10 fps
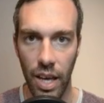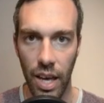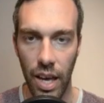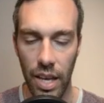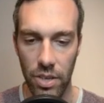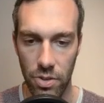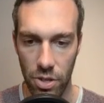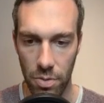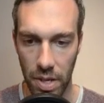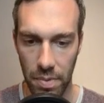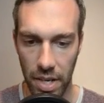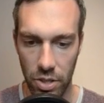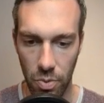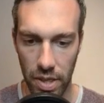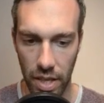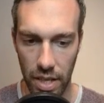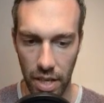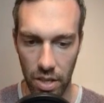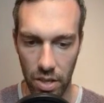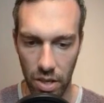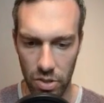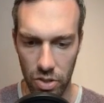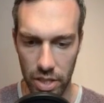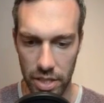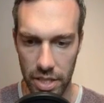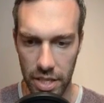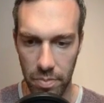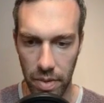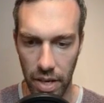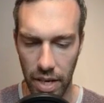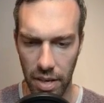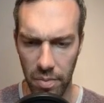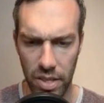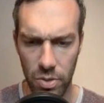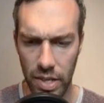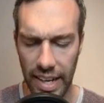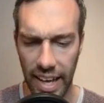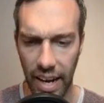Hey YouTube, coming at you with another Ultra League team. And this one, again, I